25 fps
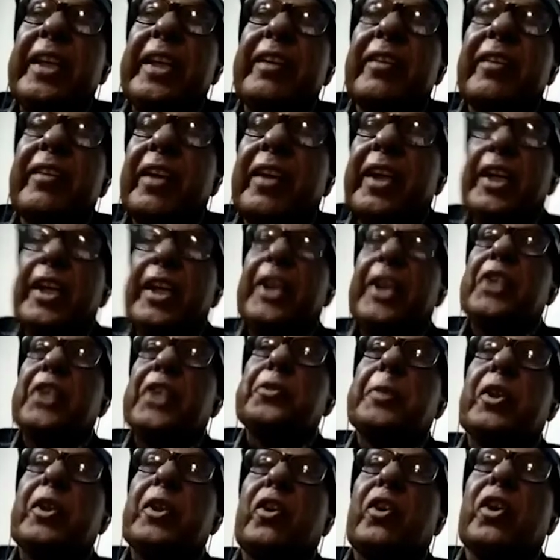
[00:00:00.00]
it is
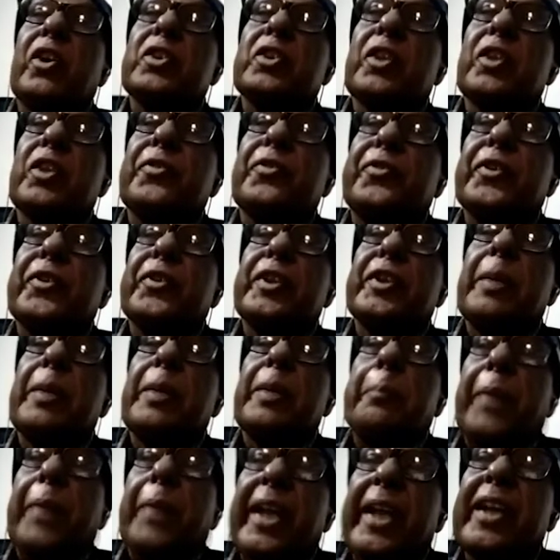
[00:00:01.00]
because of the
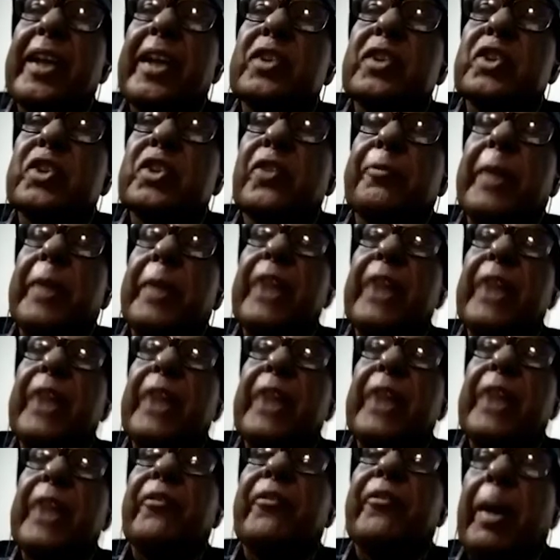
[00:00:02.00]
prayers of my
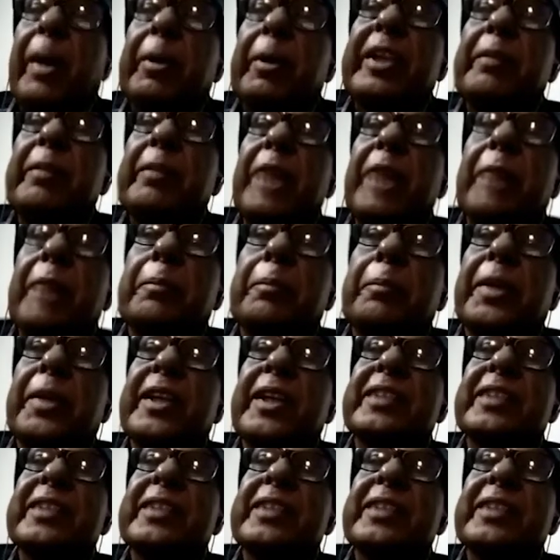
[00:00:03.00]
family members,